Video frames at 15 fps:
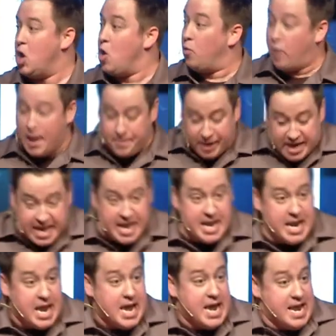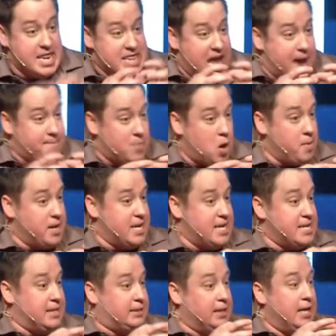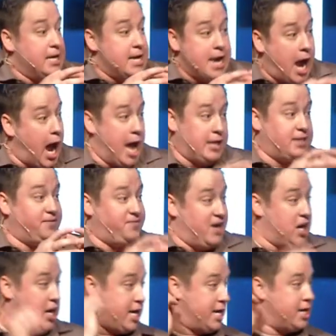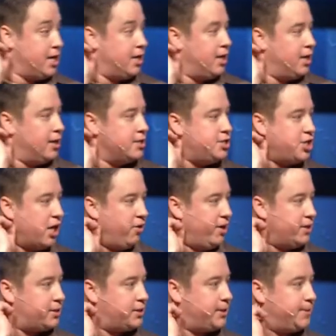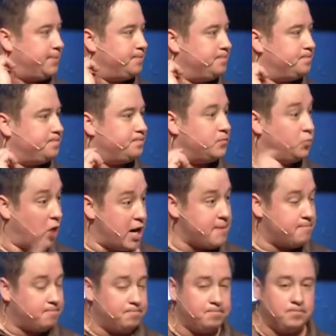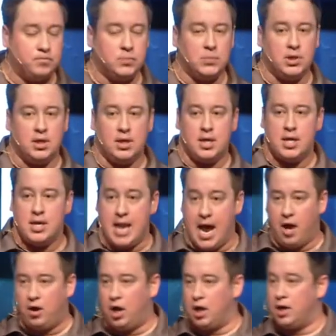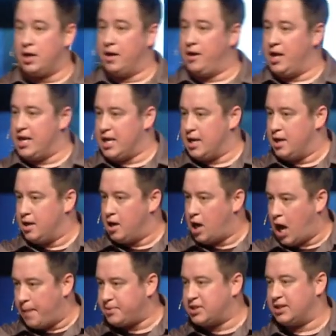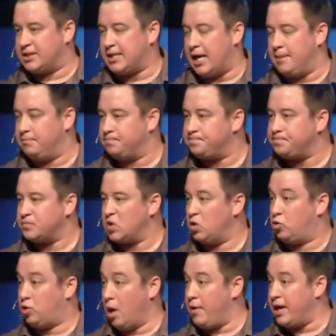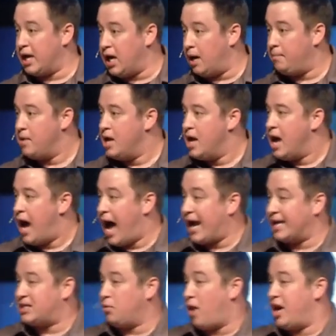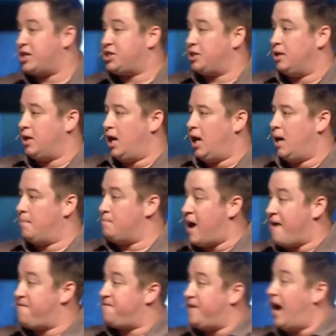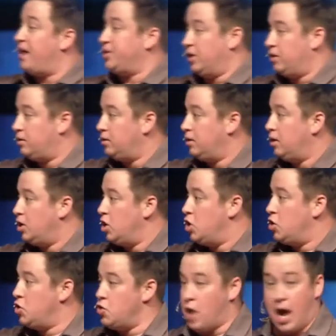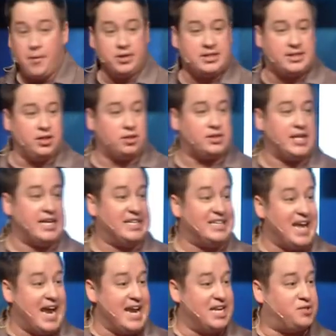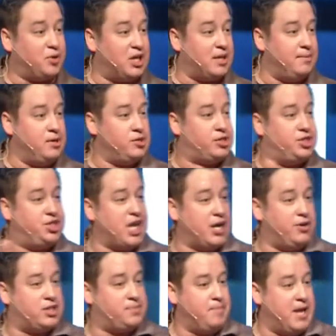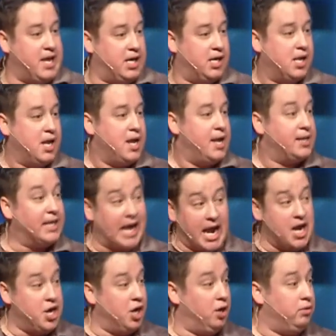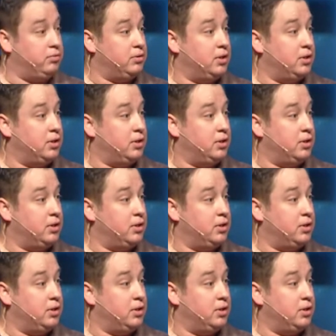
Right? But he, in that moment, is not very generous. Right? Now, on the opposite side. Growing up, I got to watch uh, my father, who I would still say today is one of the most generous men that I know,